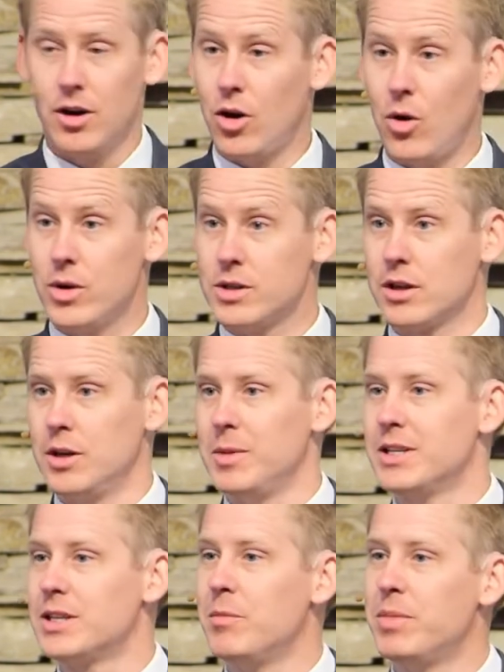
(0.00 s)
are always going to be
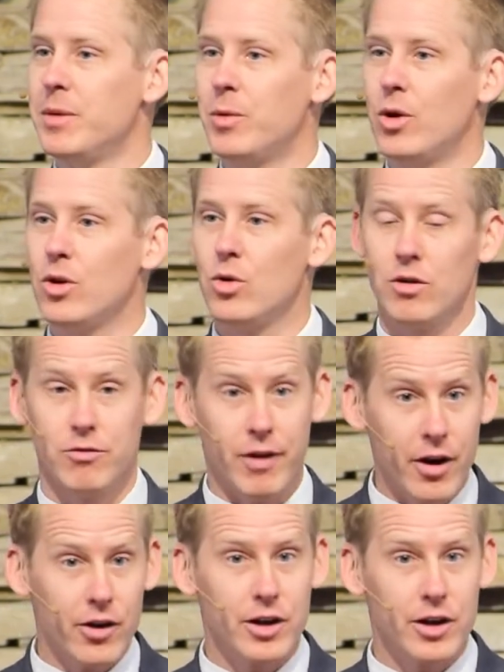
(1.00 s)
some people who are very